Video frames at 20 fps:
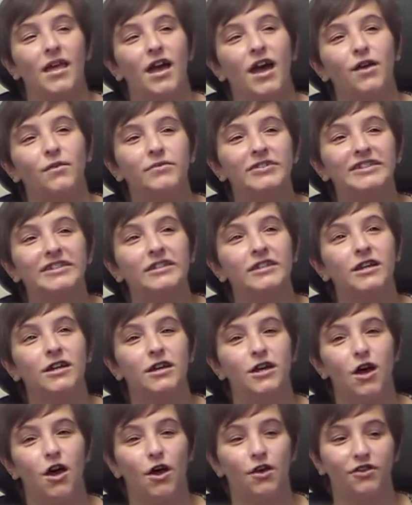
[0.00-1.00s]
I was in an
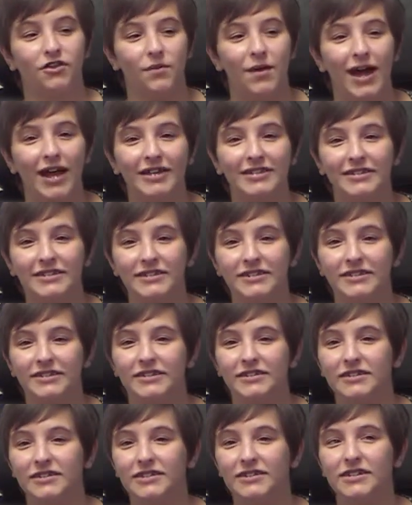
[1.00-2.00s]
auto
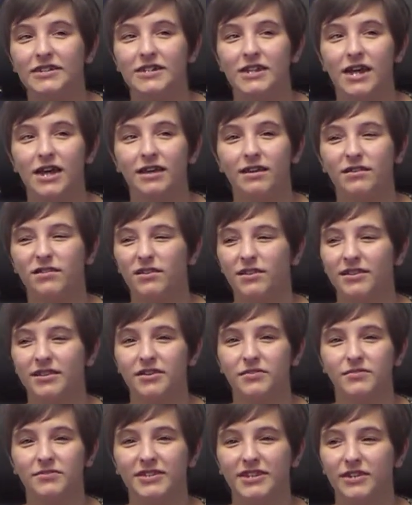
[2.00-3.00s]
accident. I
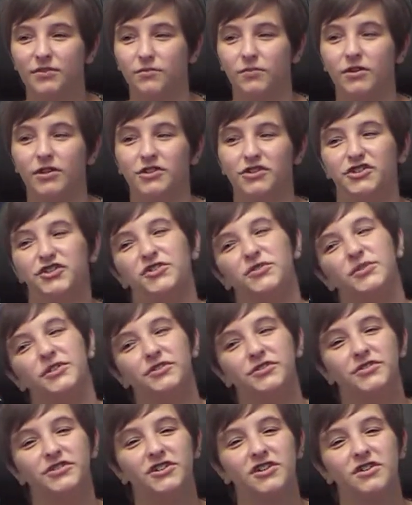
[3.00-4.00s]
think it was like, 2
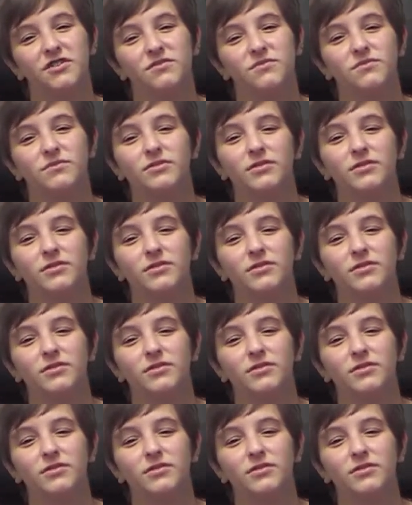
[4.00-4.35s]
years ago?